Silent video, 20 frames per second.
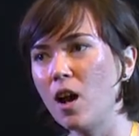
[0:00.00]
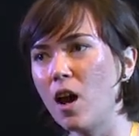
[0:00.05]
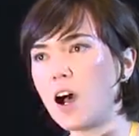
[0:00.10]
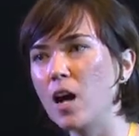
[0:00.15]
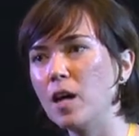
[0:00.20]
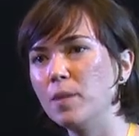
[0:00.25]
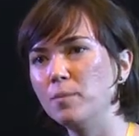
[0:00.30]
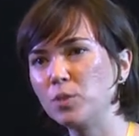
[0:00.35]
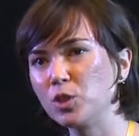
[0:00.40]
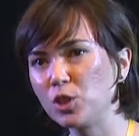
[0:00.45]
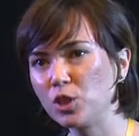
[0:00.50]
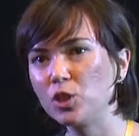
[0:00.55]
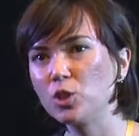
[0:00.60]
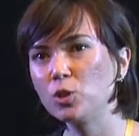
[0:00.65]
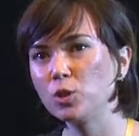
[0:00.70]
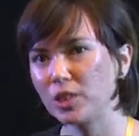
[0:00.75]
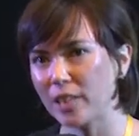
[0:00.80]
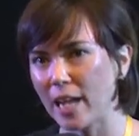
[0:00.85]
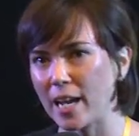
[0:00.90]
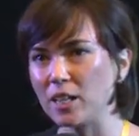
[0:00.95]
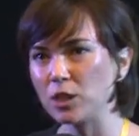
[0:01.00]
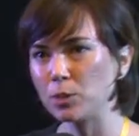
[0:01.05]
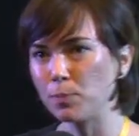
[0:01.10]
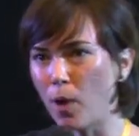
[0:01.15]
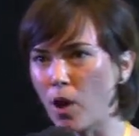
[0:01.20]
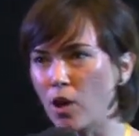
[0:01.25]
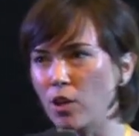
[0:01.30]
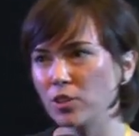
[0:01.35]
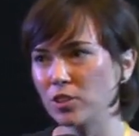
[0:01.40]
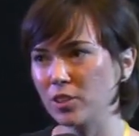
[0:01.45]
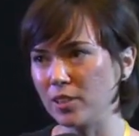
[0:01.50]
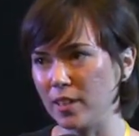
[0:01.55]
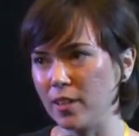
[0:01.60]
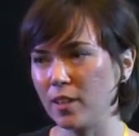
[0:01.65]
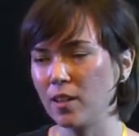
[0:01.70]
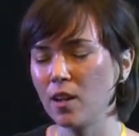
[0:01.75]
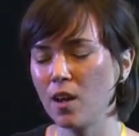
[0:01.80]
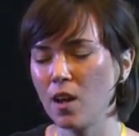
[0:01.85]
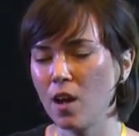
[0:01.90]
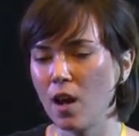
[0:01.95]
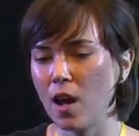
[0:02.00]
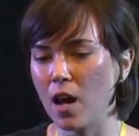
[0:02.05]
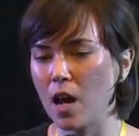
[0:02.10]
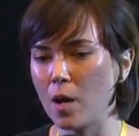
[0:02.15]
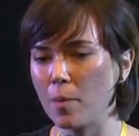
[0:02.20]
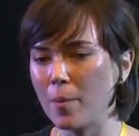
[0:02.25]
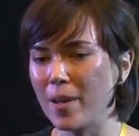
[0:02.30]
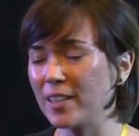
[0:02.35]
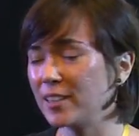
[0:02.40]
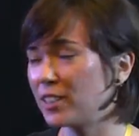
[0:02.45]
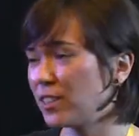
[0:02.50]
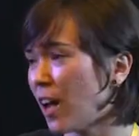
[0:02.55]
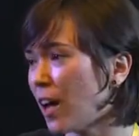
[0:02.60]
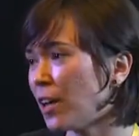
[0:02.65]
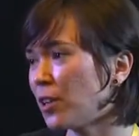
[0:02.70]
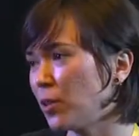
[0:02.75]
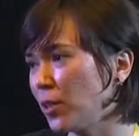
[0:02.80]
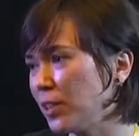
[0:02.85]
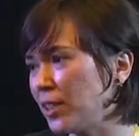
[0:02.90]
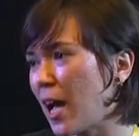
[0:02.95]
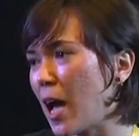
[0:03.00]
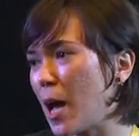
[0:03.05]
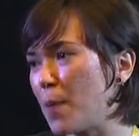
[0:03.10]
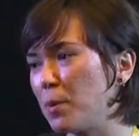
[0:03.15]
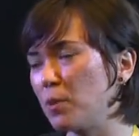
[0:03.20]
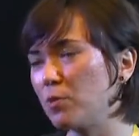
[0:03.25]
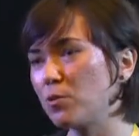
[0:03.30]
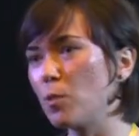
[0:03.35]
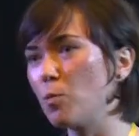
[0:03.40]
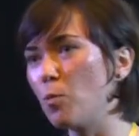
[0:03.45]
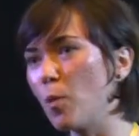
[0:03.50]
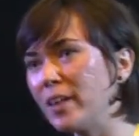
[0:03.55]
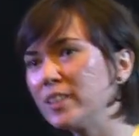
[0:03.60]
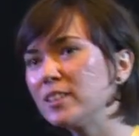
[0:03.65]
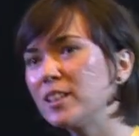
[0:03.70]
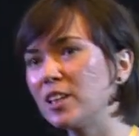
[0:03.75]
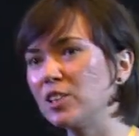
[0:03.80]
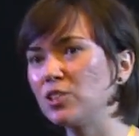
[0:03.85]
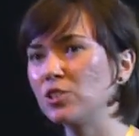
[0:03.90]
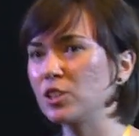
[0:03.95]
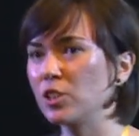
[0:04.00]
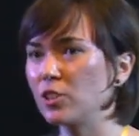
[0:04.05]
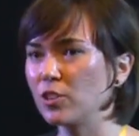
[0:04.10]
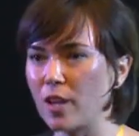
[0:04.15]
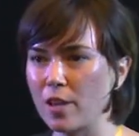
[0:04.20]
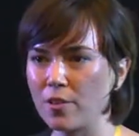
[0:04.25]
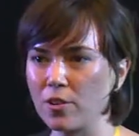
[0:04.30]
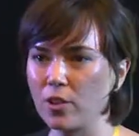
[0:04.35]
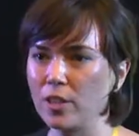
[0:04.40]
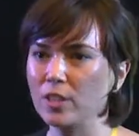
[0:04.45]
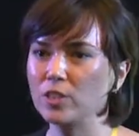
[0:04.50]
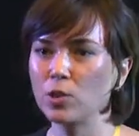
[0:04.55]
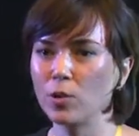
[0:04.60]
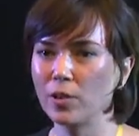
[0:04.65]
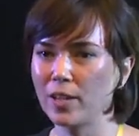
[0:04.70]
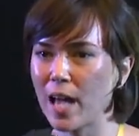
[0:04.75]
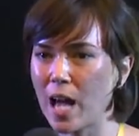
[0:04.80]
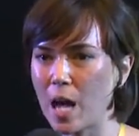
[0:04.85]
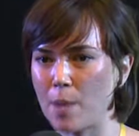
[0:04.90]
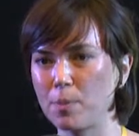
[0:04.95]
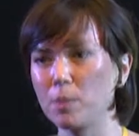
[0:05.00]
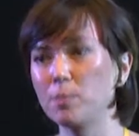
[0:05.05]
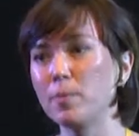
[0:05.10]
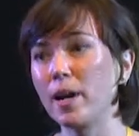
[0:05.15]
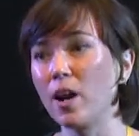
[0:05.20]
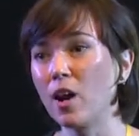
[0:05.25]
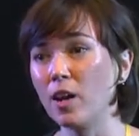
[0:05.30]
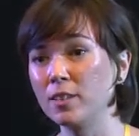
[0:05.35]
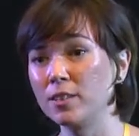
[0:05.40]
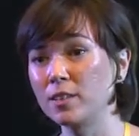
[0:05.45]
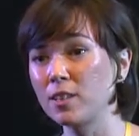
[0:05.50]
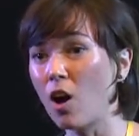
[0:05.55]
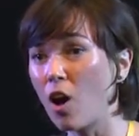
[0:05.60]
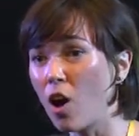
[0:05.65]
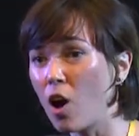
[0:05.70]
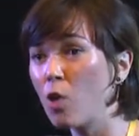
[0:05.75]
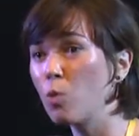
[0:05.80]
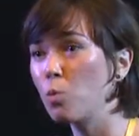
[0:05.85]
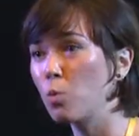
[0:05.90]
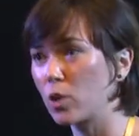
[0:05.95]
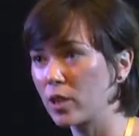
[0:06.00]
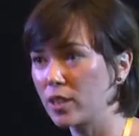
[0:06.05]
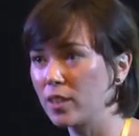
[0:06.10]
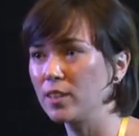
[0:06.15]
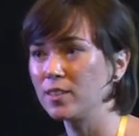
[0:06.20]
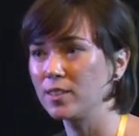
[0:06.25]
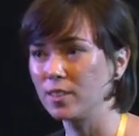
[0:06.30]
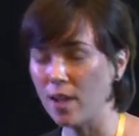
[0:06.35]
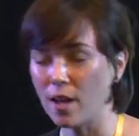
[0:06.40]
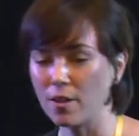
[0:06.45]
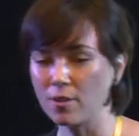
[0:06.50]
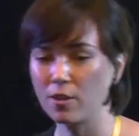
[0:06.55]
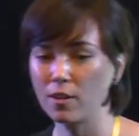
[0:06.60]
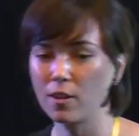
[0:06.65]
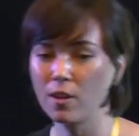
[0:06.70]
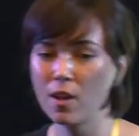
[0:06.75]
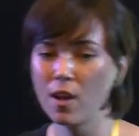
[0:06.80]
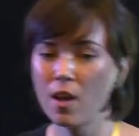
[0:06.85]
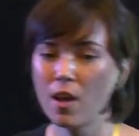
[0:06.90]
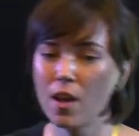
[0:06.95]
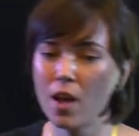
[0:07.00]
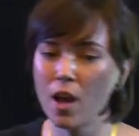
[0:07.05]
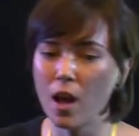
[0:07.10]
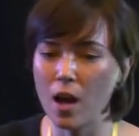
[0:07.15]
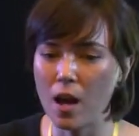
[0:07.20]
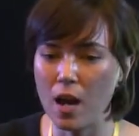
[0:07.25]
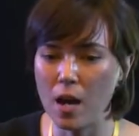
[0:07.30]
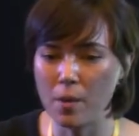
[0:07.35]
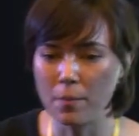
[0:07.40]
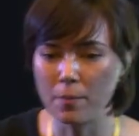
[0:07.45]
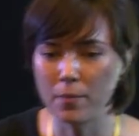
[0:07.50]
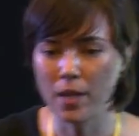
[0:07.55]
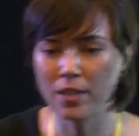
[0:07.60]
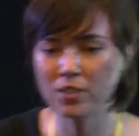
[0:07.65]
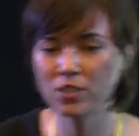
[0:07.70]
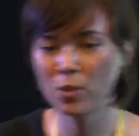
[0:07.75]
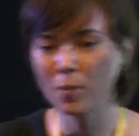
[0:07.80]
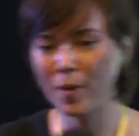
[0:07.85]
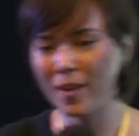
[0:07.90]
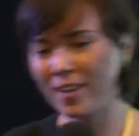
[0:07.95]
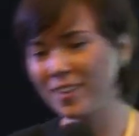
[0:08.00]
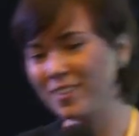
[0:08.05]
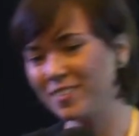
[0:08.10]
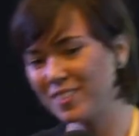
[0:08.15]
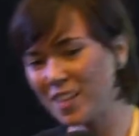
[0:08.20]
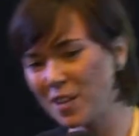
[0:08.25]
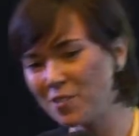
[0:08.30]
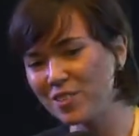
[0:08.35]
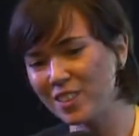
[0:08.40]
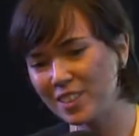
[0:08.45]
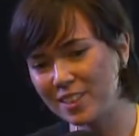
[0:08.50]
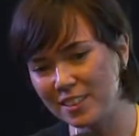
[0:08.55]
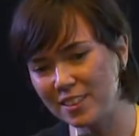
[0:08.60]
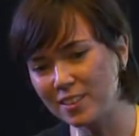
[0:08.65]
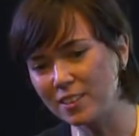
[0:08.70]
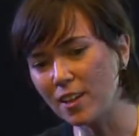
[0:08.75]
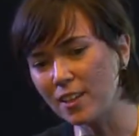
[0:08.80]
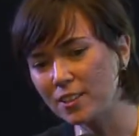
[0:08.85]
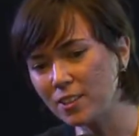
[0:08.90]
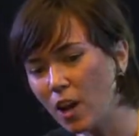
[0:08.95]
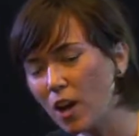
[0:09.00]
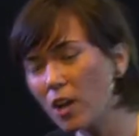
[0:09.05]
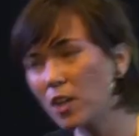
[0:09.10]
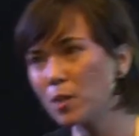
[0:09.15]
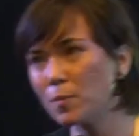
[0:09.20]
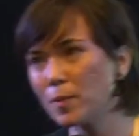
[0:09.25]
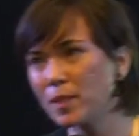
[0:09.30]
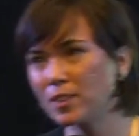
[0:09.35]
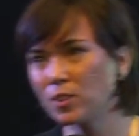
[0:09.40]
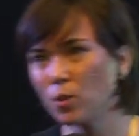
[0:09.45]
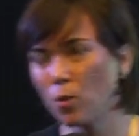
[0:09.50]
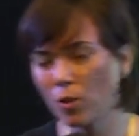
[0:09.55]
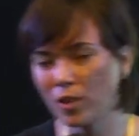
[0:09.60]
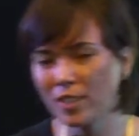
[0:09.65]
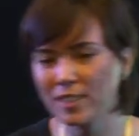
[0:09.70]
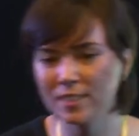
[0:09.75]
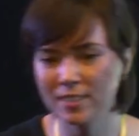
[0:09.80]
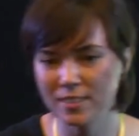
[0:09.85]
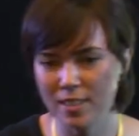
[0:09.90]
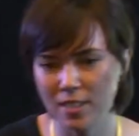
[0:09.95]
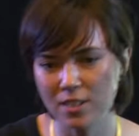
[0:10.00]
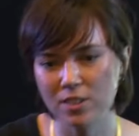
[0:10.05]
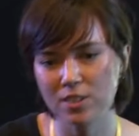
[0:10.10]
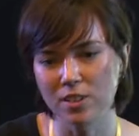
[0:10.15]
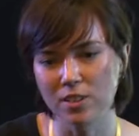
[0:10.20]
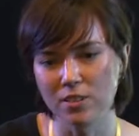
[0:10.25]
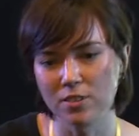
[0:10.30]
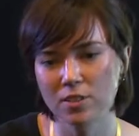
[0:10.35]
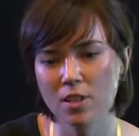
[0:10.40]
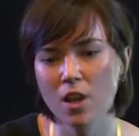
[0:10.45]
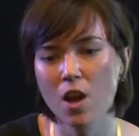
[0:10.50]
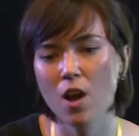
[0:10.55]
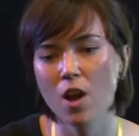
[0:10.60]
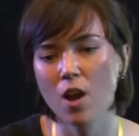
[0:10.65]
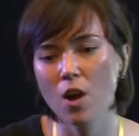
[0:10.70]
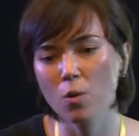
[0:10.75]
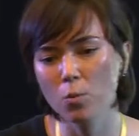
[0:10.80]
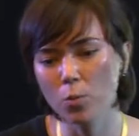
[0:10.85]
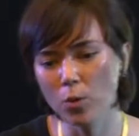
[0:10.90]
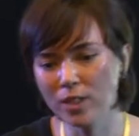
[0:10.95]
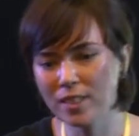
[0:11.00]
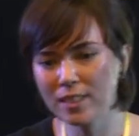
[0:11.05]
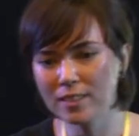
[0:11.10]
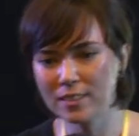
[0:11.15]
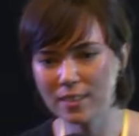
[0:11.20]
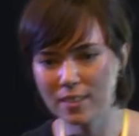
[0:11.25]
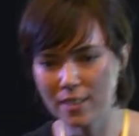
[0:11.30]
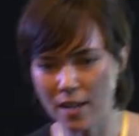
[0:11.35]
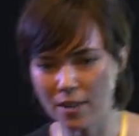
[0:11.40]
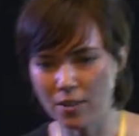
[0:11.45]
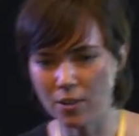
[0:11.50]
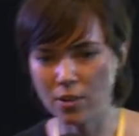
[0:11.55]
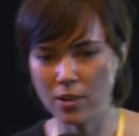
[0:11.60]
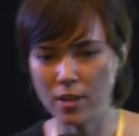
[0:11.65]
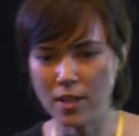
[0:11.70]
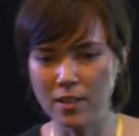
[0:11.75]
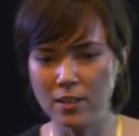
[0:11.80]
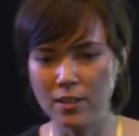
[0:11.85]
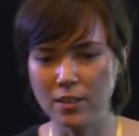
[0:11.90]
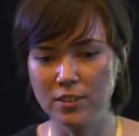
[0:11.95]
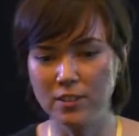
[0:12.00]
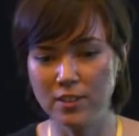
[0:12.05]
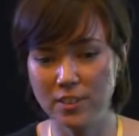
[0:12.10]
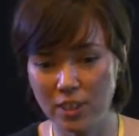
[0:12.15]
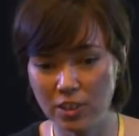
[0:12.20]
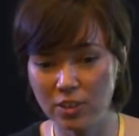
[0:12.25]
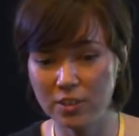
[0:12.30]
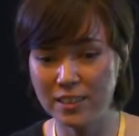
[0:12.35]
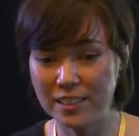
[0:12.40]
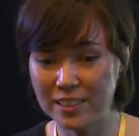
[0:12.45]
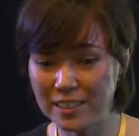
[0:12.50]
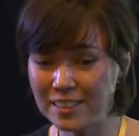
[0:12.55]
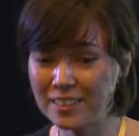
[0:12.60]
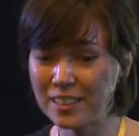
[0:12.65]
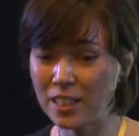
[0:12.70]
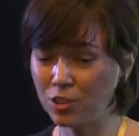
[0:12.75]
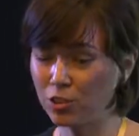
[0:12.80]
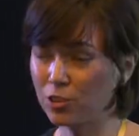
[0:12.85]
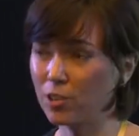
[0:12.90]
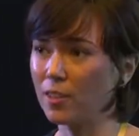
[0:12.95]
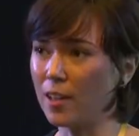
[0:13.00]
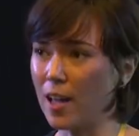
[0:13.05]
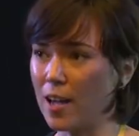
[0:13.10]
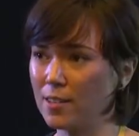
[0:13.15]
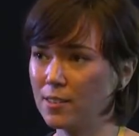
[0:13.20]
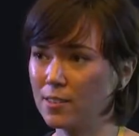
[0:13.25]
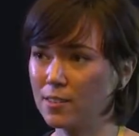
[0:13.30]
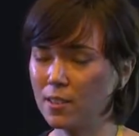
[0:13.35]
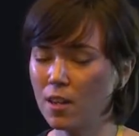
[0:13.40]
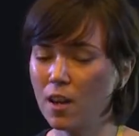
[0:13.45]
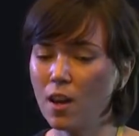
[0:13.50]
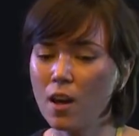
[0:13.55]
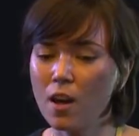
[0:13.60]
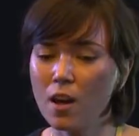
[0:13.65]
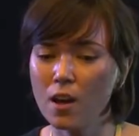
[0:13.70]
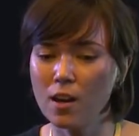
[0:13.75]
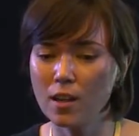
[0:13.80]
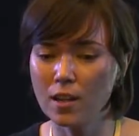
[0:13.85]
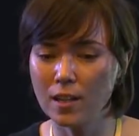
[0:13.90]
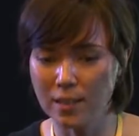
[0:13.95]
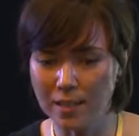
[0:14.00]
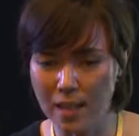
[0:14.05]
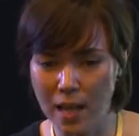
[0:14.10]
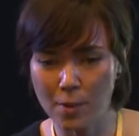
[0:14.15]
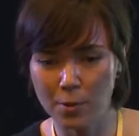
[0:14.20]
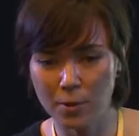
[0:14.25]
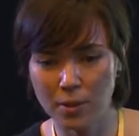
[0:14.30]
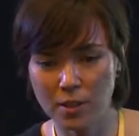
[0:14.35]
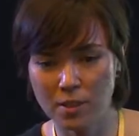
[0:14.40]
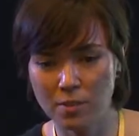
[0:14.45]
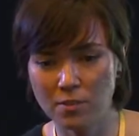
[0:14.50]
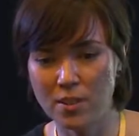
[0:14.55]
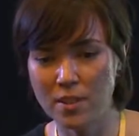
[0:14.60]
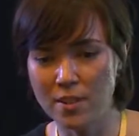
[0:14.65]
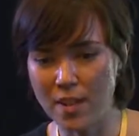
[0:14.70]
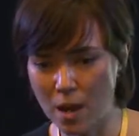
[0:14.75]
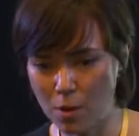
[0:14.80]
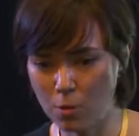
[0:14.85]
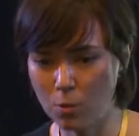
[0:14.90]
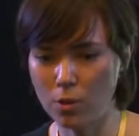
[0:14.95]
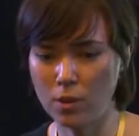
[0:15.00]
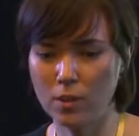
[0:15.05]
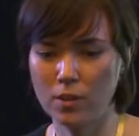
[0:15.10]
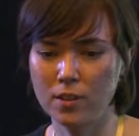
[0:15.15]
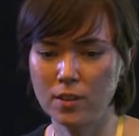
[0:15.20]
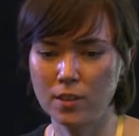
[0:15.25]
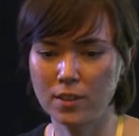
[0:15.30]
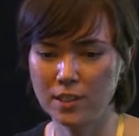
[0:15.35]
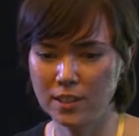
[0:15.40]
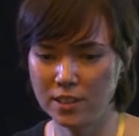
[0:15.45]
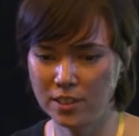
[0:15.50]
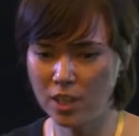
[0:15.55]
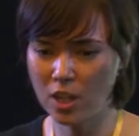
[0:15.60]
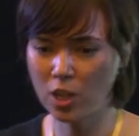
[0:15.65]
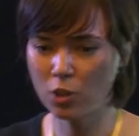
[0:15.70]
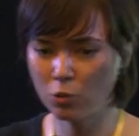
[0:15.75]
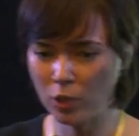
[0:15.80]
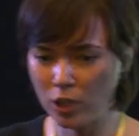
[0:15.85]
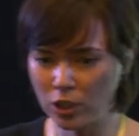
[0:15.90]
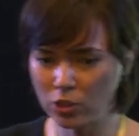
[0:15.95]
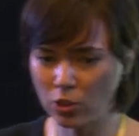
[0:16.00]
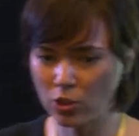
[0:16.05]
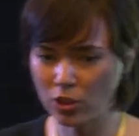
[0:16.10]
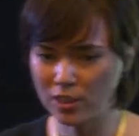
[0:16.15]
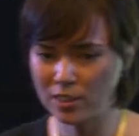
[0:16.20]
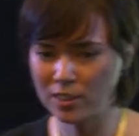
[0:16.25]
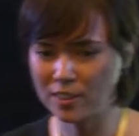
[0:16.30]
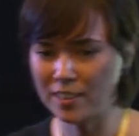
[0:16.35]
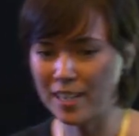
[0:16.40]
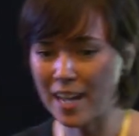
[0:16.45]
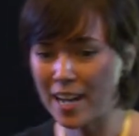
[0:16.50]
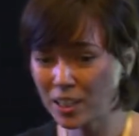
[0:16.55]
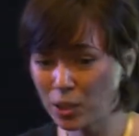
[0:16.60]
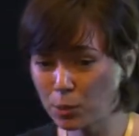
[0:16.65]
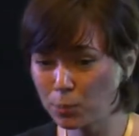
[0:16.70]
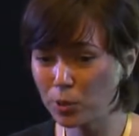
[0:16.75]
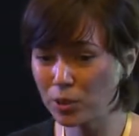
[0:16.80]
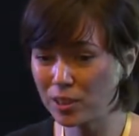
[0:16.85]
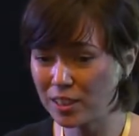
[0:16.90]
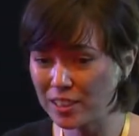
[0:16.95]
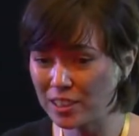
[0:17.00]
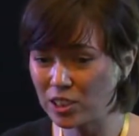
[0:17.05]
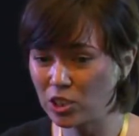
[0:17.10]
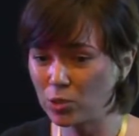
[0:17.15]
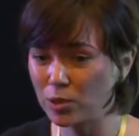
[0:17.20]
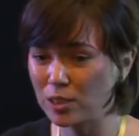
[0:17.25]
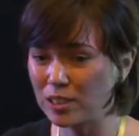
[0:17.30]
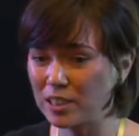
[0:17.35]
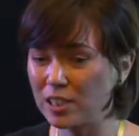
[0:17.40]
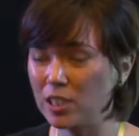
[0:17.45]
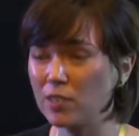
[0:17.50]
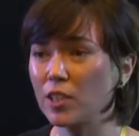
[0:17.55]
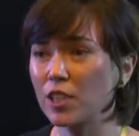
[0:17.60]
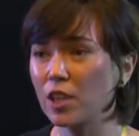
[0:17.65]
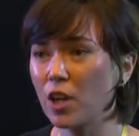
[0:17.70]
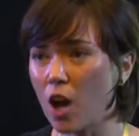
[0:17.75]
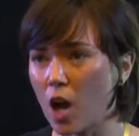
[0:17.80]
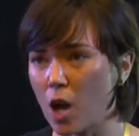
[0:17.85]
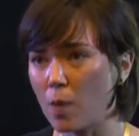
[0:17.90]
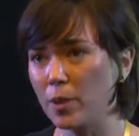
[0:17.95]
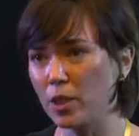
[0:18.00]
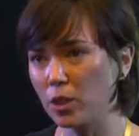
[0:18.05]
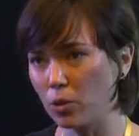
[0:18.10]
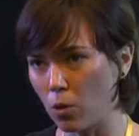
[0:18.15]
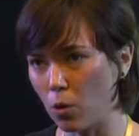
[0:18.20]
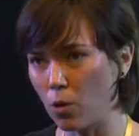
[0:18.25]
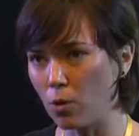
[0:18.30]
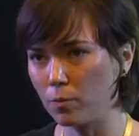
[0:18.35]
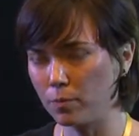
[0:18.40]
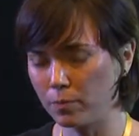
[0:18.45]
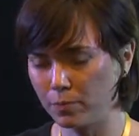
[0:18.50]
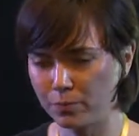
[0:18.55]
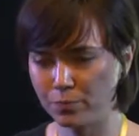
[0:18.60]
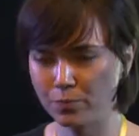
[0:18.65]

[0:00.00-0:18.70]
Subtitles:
to change policy. And it's not going to happen from one country or another. It's going to happen by us all working together. And so my definition is autonomous organizations working together in a decentralized, collaborative network to share resources and expertise to achieve a common goal.